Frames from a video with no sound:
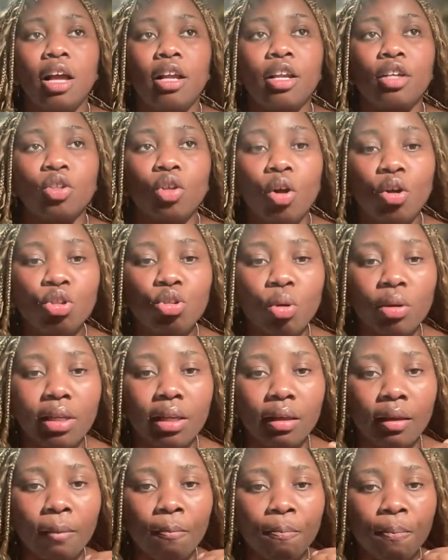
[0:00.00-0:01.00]
There's also
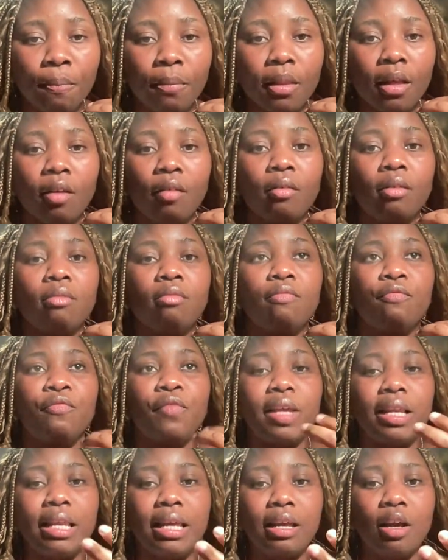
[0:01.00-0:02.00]
the
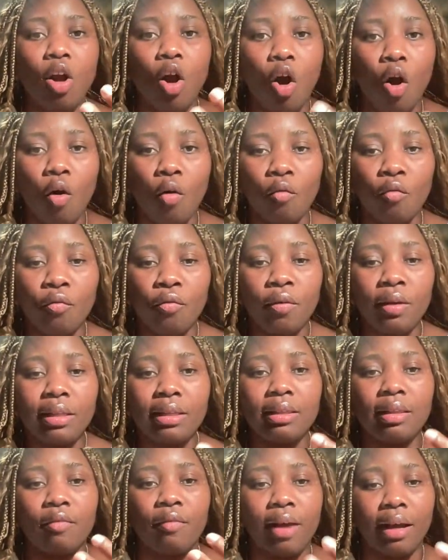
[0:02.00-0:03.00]
feeling of
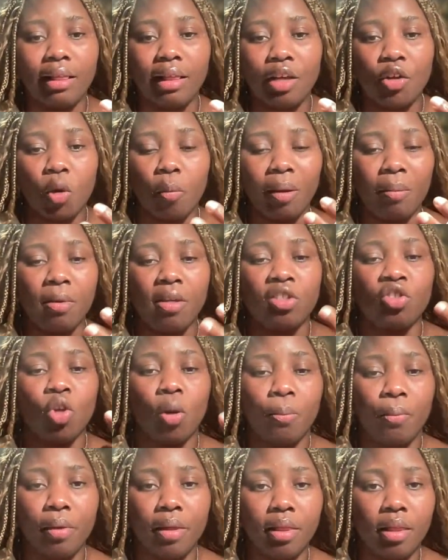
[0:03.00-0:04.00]
the fact that your baby is
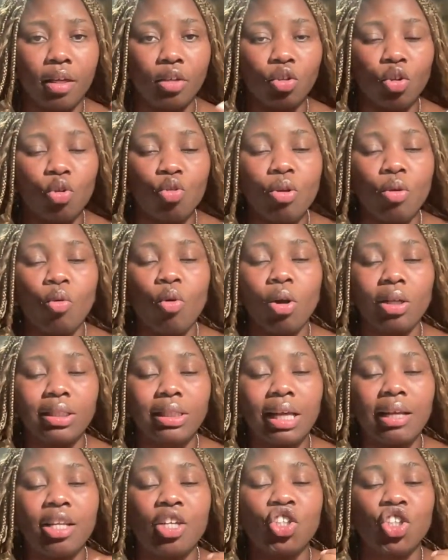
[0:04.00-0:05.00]
not breathing, so you
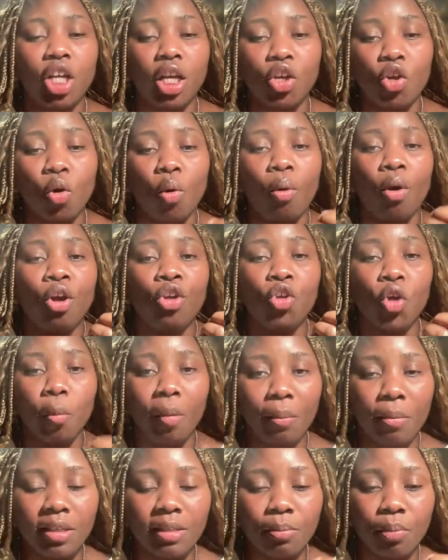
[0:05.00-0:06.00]
constantly check your
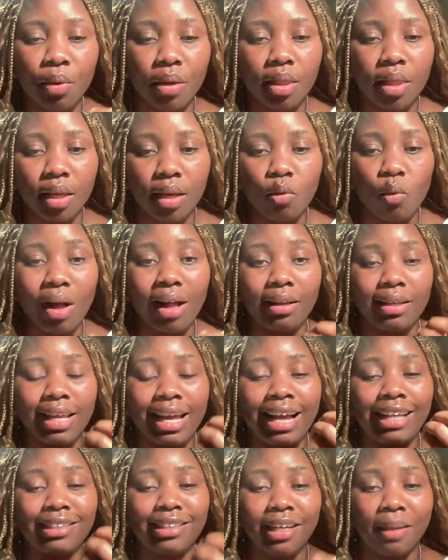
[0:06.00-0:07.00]
baby's breathing while
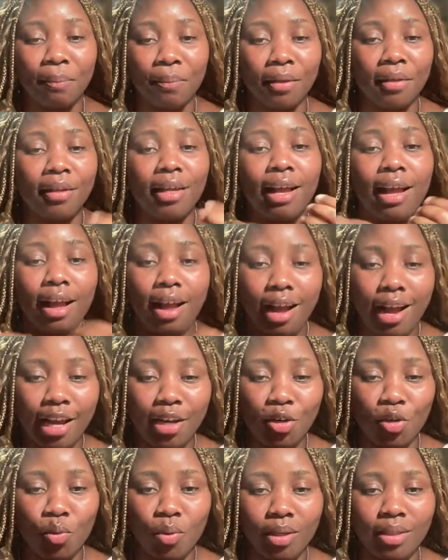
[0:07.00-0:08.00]
they are sleeping.
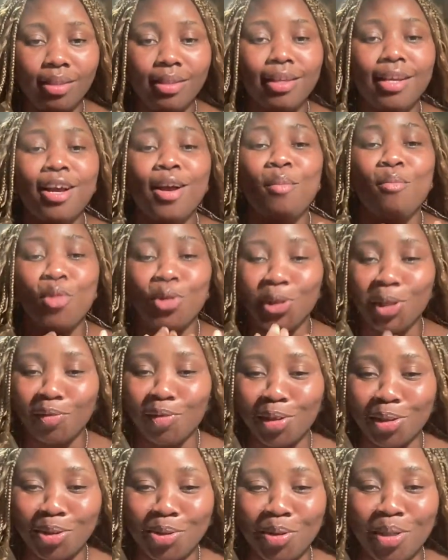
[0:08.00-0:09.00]
I do it. Most
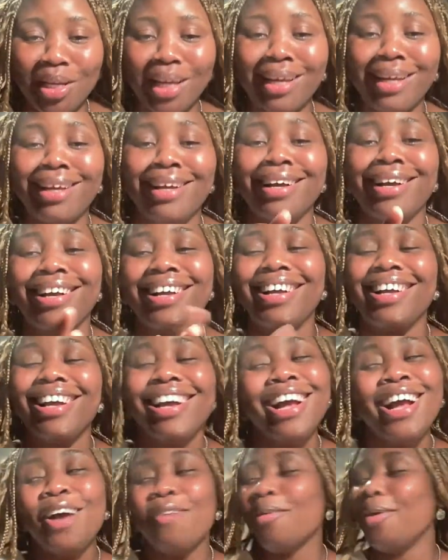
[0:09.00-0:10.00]
of us do it.
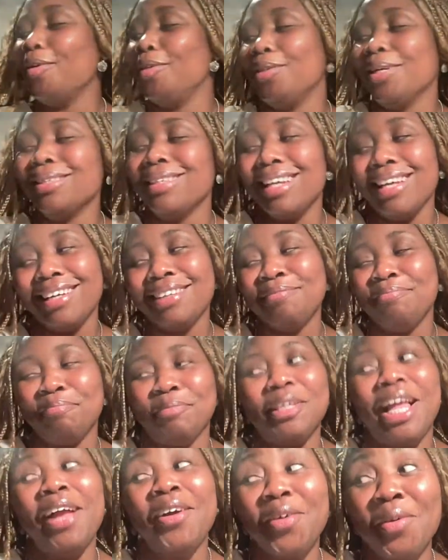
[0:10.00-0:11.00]
But you're just like,
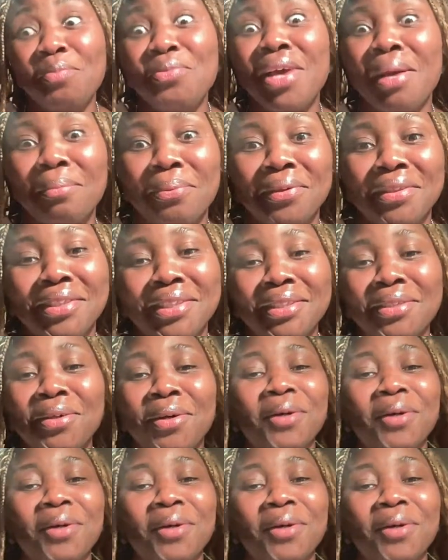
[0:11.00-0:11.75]
I hope you're breathing.